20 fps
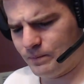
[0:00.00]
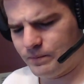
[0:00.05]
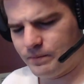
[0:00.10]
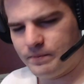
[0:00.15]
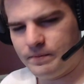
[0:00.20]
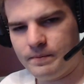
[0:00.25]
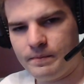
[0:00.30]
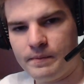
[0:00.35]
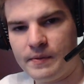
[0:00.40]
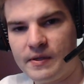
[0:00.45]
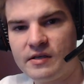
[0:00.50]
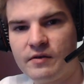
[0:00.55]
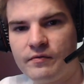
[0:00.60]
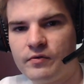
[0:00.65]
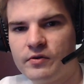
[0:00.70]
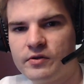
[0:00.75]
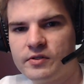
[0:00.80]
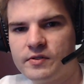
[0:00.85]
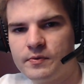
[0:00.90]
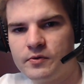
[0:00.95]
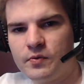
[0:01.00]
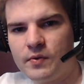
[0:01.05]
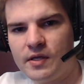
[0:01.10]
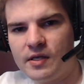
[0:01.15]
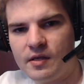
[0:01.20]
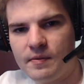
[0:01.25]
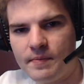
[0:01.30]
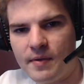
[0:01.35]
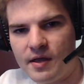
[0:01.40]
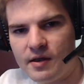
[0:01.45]
big difference between
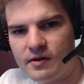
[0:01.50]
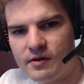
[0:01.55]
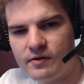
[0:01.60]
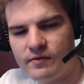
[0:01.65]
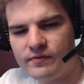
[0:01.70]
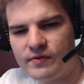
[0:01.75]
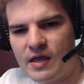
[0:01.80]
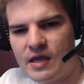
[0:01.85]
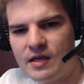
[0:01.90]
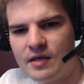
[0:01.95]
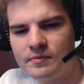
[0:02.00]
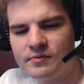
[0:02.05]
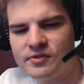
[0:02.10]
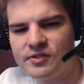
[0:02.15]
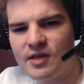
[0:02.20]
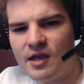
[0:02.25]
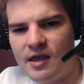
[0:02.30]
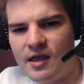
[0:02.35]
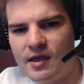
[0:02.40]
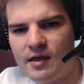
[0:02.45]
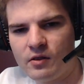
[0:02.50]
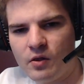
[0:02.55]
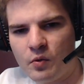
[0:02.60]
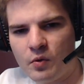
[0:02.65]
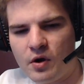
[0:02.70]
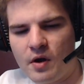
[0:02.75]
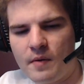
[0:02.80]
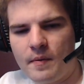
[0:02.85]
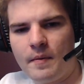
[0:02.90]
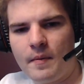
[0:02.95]
competitive games and
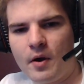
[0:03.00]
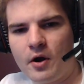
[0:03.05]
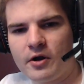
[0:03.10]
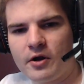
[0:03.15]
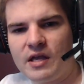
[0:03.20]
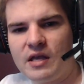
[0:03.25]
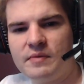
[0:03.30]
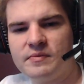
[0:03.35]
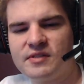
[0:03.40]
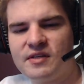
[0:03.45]
lower MMR games,